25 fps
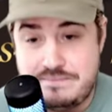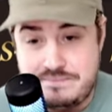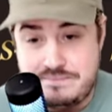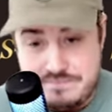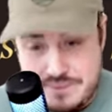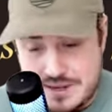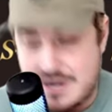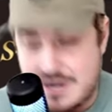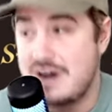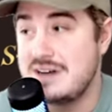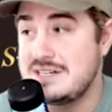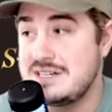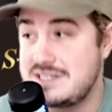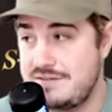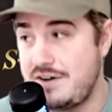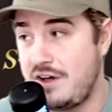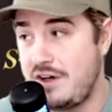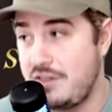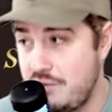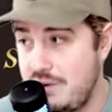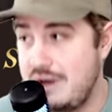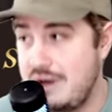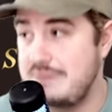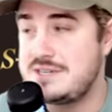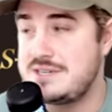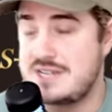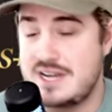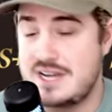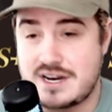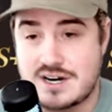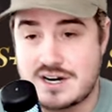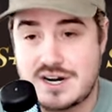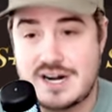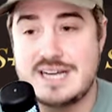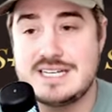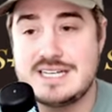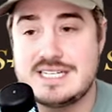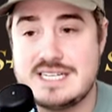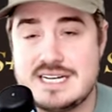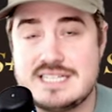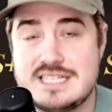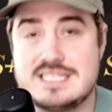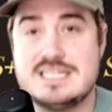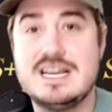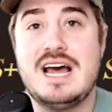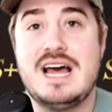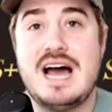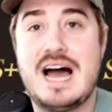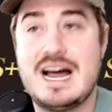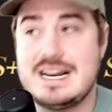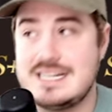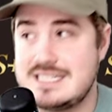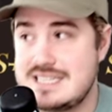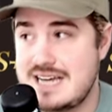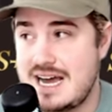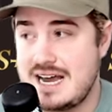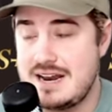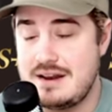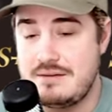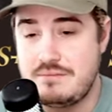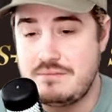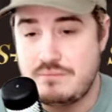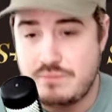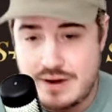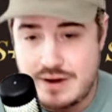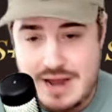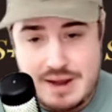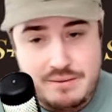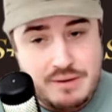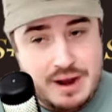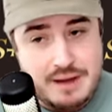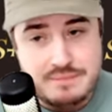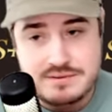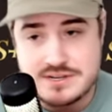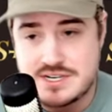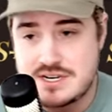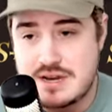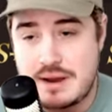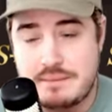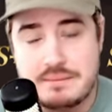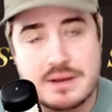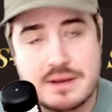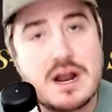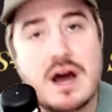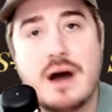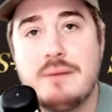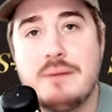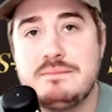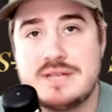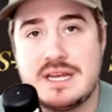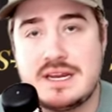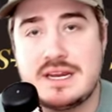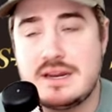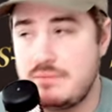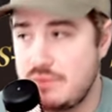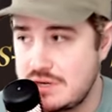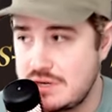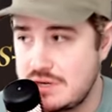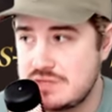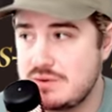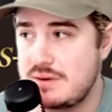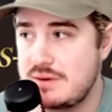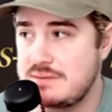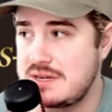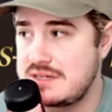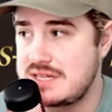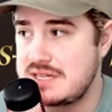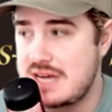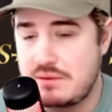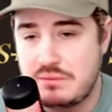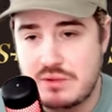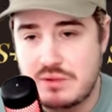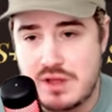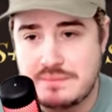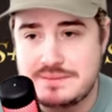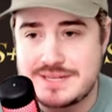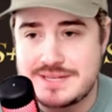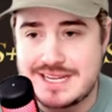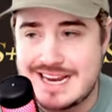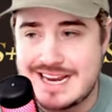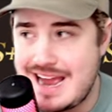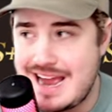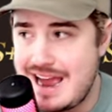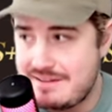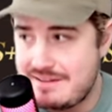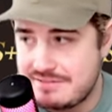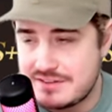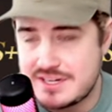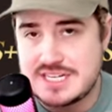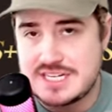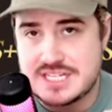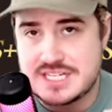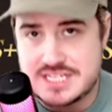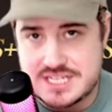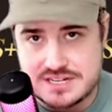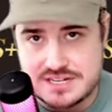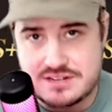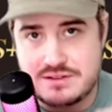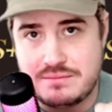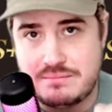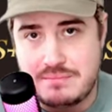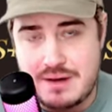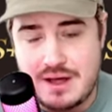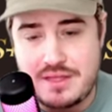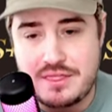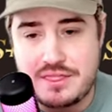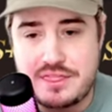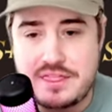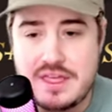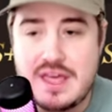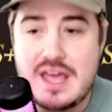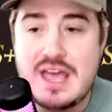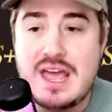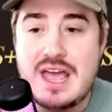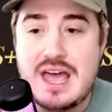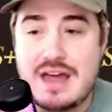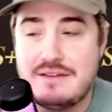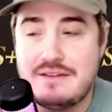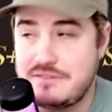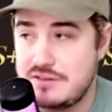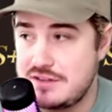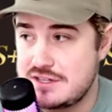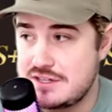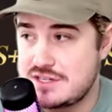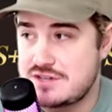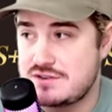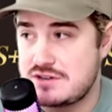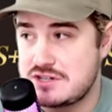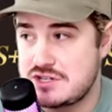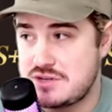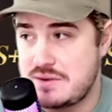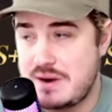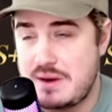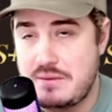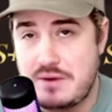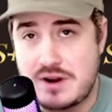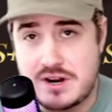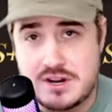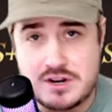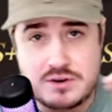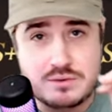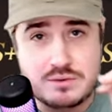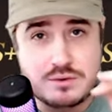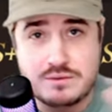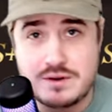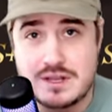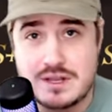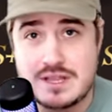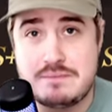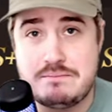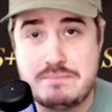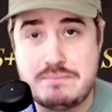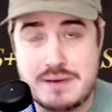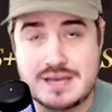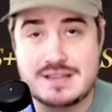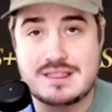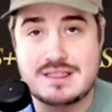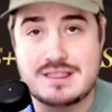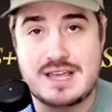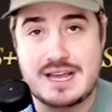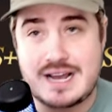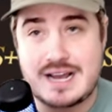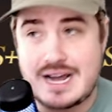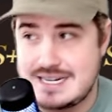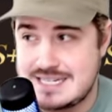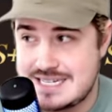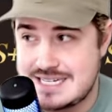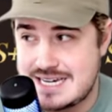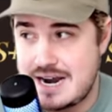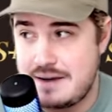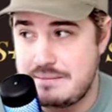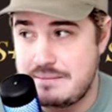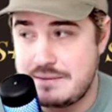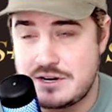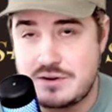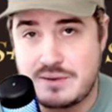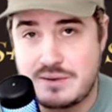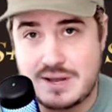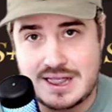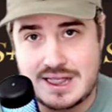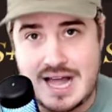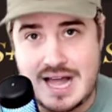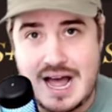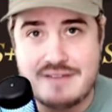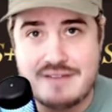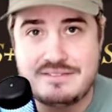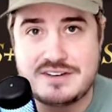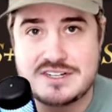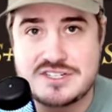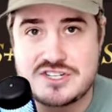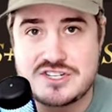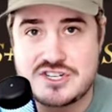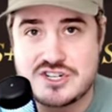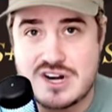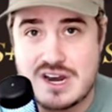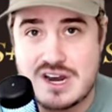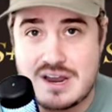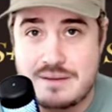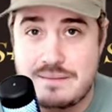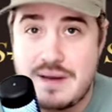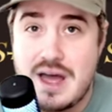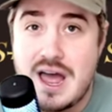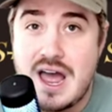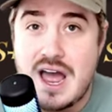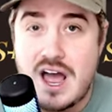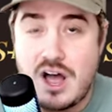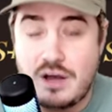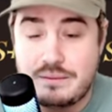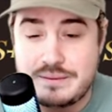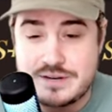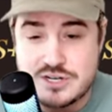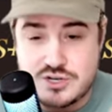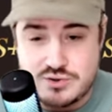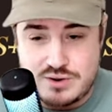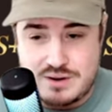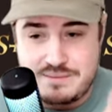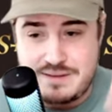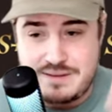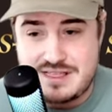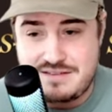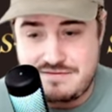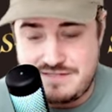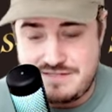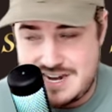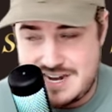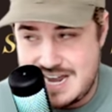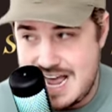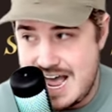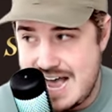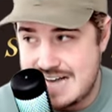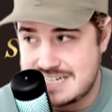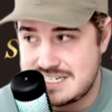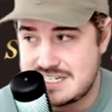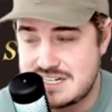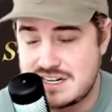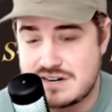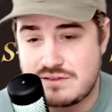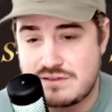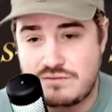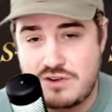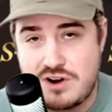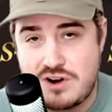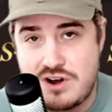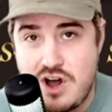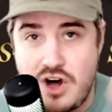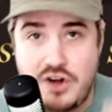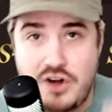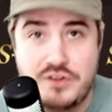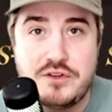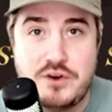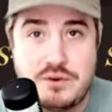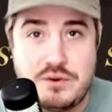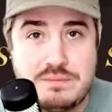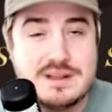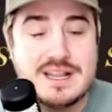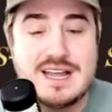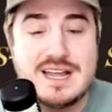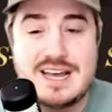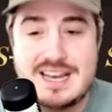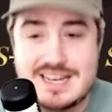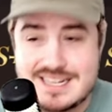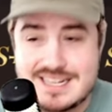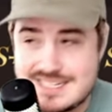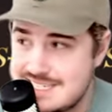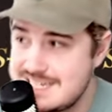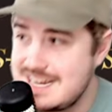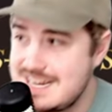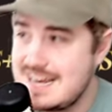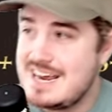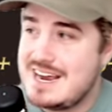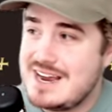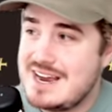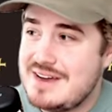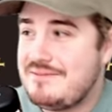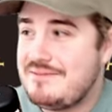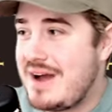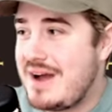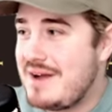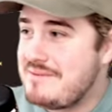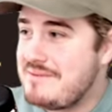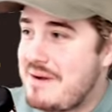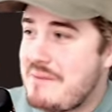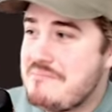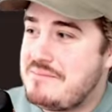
because of all the website craziness, I decided we, I, I'm going to update it. Once the website's out, we'll update it every single month. And for this first one, I want to do a really big thing. I decided I'm going to do it live on stream. I'll be joined by the fantastic Ronaldo Plays, my, my